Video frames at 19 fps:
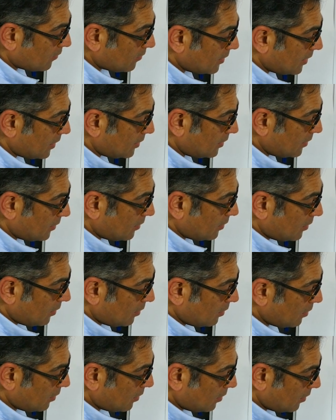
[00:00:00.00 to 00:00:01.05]
that
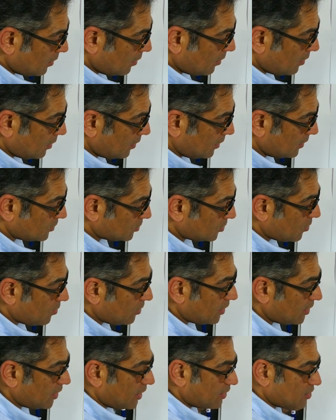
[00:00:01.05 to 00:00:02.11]
it's
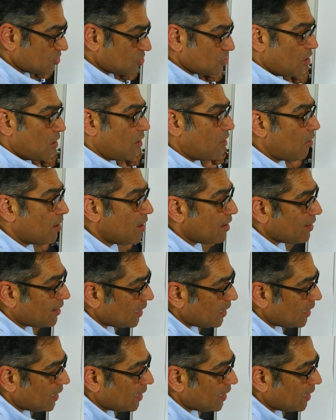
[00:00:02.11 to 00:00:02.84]
going like so.